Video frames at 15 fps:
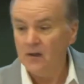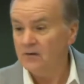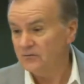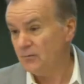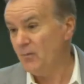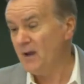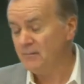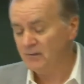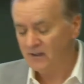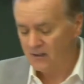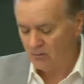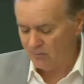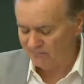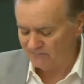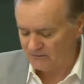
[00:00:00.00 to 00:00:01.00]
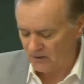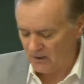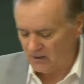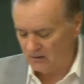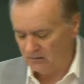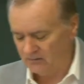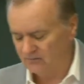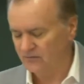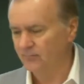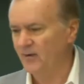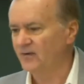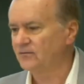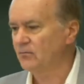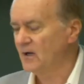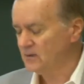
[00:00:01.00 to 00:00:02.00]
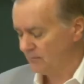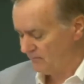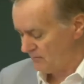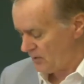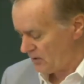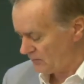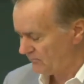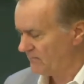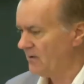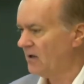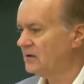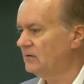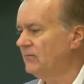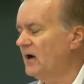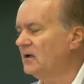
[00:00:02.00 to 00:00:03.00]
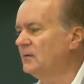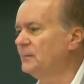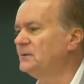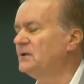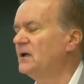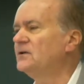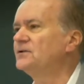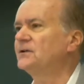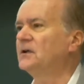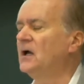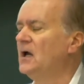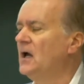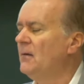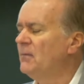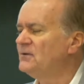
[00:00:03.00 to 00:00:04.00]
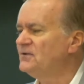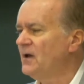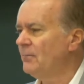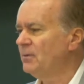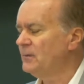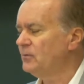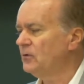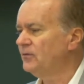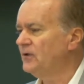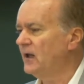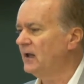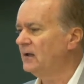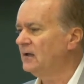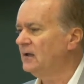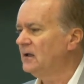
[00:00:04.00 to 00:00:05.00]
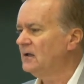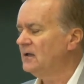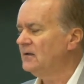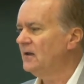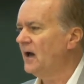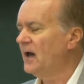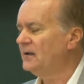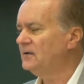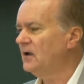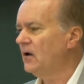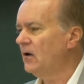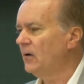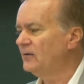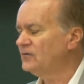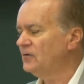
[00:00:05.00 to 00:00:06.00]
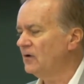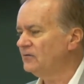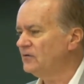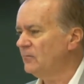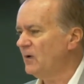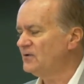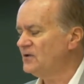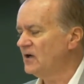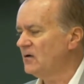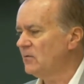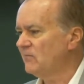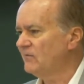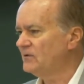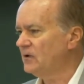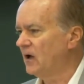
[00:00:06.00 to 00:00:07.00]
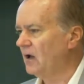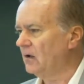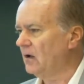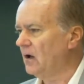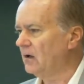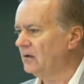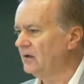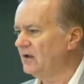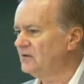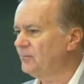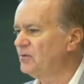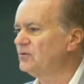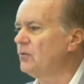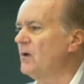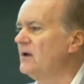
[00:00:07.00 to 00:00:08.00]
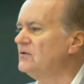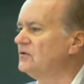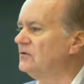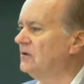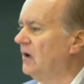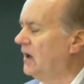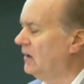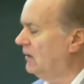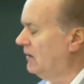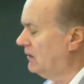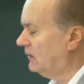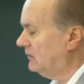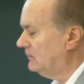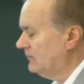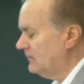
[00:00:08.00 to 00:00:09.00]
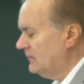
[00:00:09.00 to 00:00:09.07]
So maybe inquiry dialogue is the best way to promote productive argumentation. But some people think that no, it's not so much inquiry dialogue, it's persuasion dialogue.